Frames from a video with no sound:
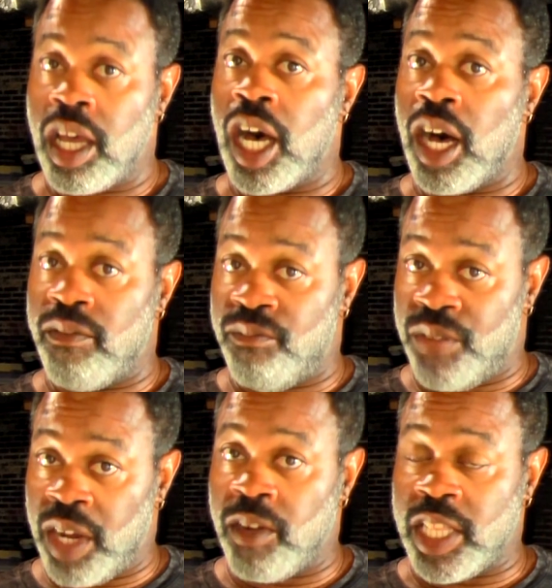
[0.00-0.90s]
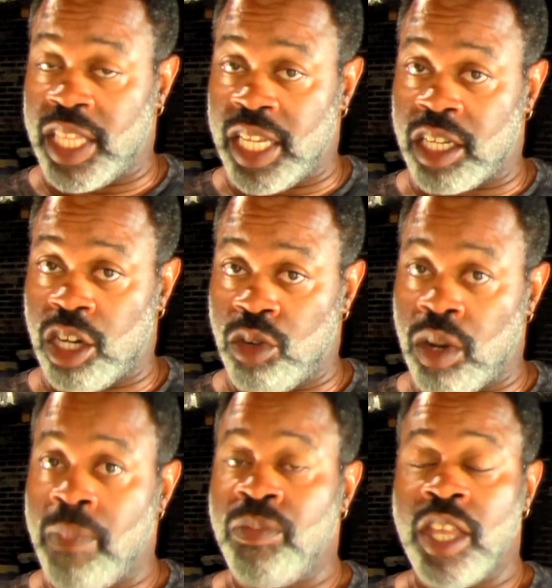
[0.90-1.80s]
a very thin coat.
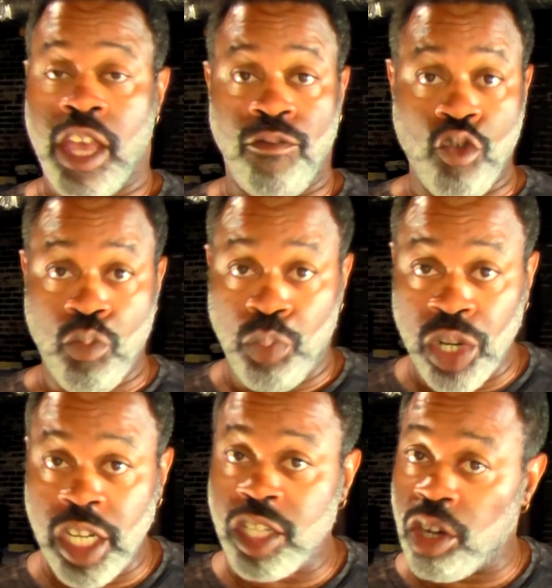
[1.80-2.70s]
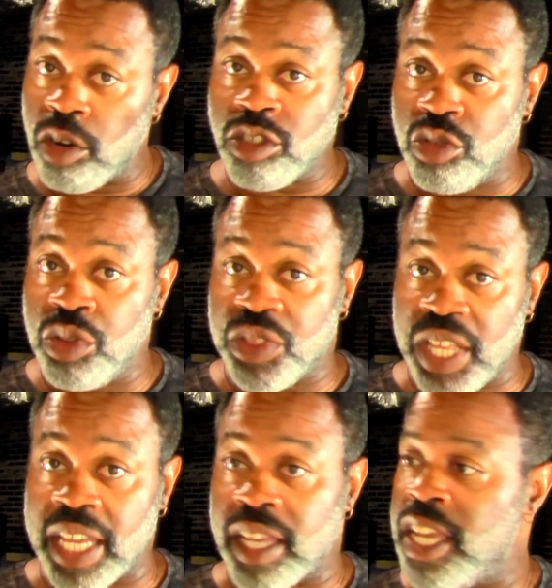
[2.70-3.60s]
If you put it on too
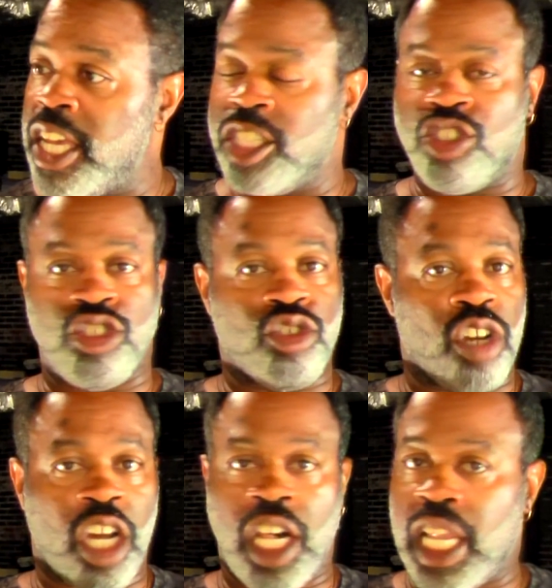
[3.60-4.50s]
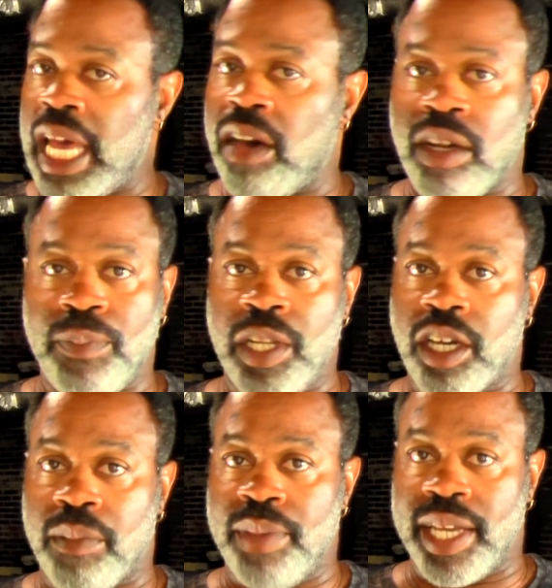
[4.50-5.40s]
thick, it's just going to cloud up and
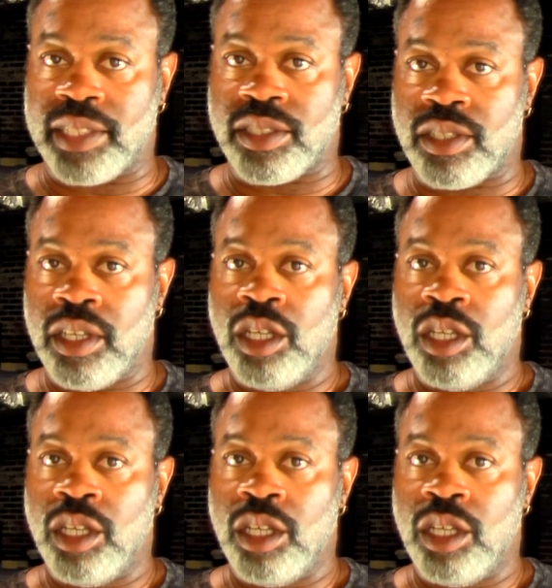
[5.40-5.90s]
look a mess.